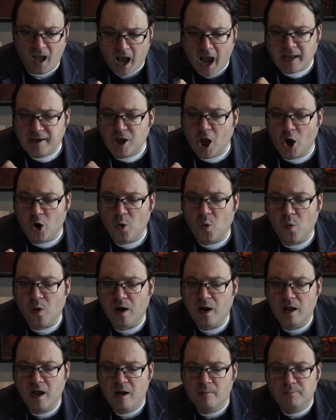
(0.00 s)
I know,
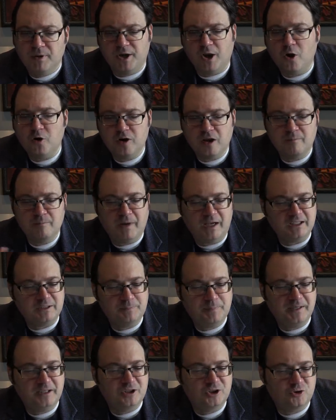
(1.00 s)
but Odium
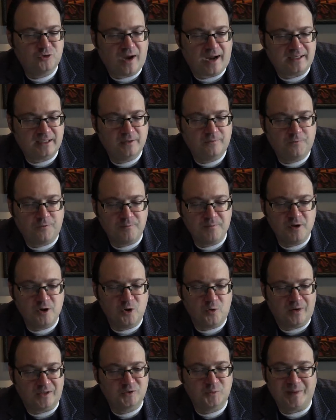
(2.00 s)
must be distracted from
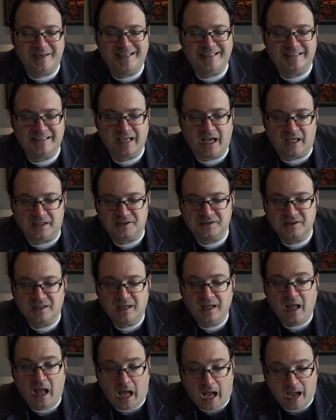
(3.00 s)
you, as we discussed.
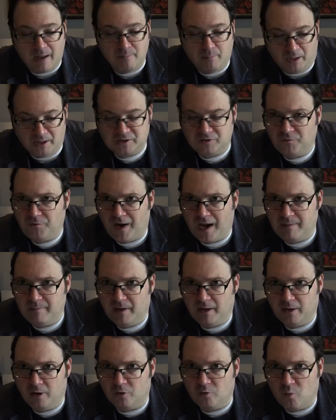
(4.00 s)
I must find
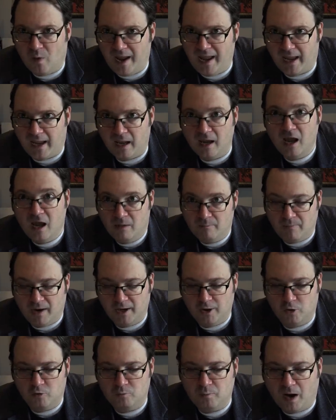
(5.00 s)
my own way,
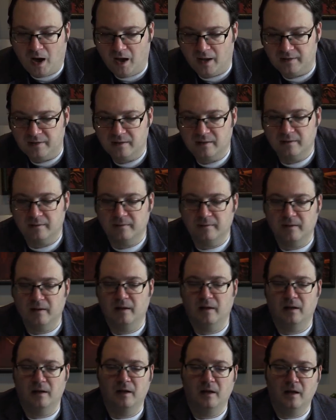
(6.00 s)
my own bond.
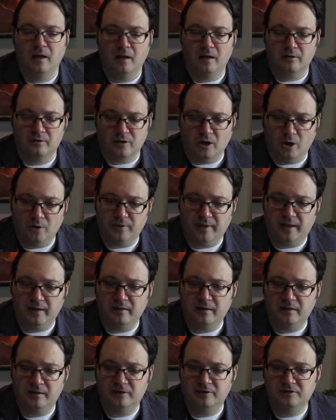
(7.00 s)
Go
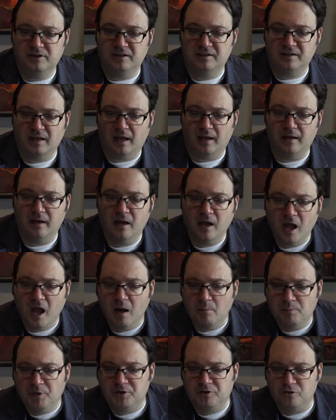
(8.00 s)
then, she said,
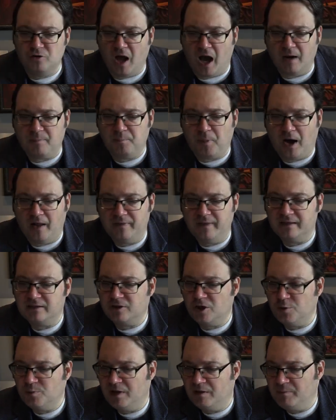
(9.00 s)
but do not bond
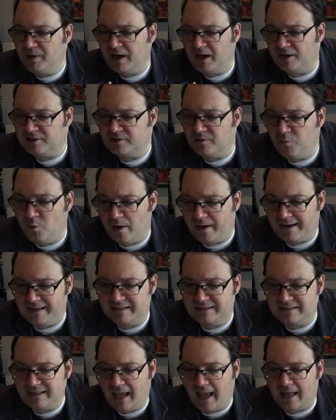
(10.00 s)
this human because of what I
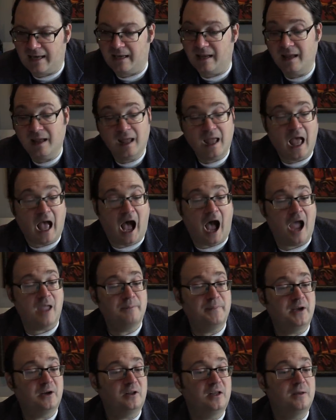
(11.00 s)
said. I
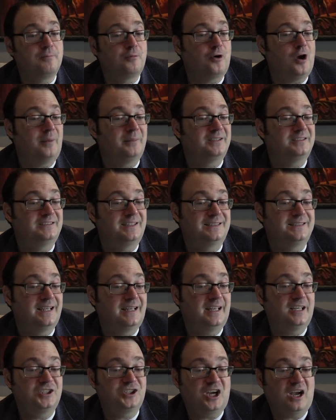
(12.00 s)
merely promised to
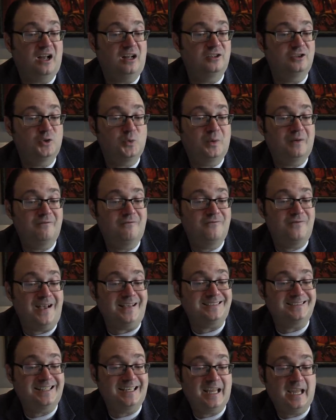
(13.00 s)
send a child to
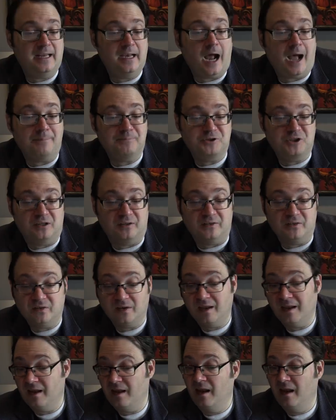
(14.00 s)
investigate options.
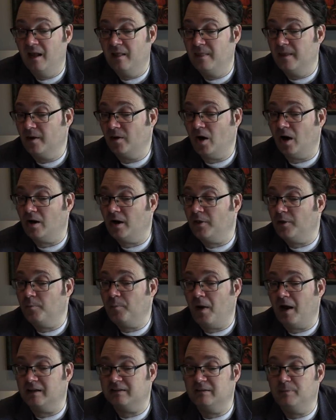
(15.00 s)
There are other
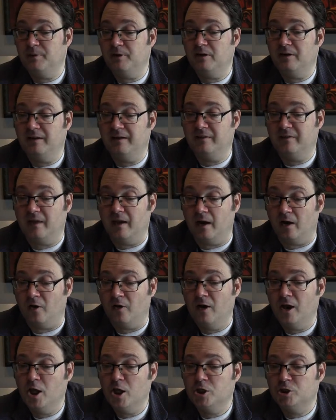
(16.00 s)
possibilities there.
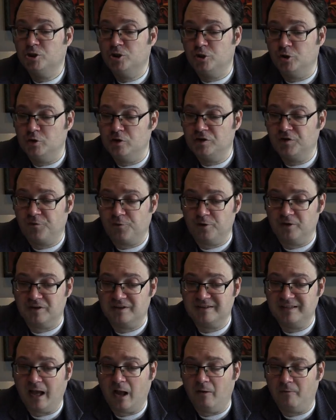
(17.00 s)
Choose for
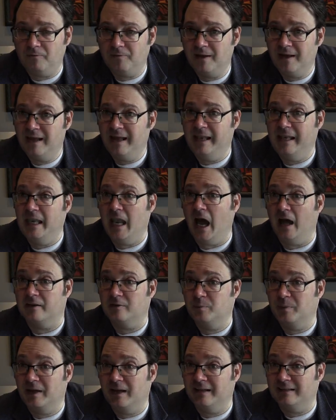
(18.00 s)
yourself,
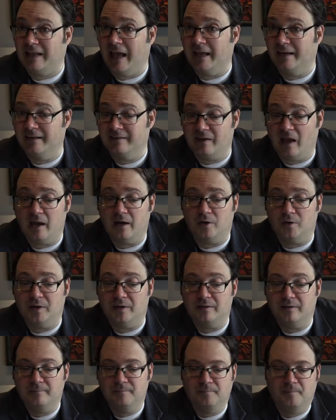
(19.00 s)
not because I desire
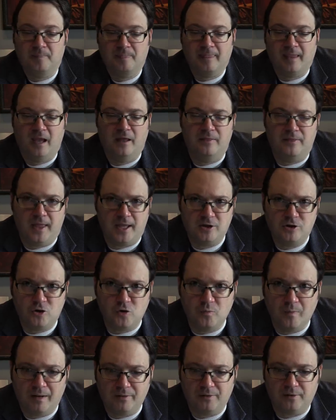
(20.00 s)
it. Thank
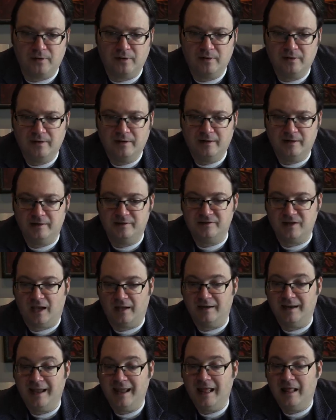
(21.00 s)
you, mother, he
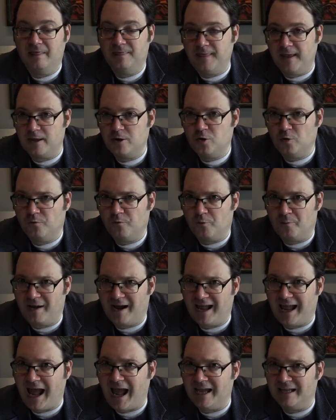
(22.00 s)
said. Thank you for
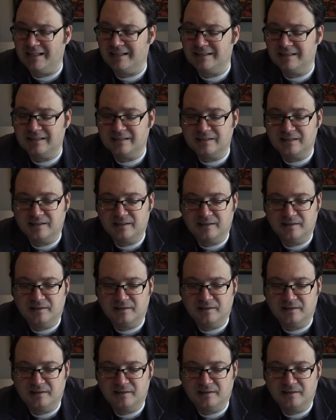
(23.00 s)
my eyes.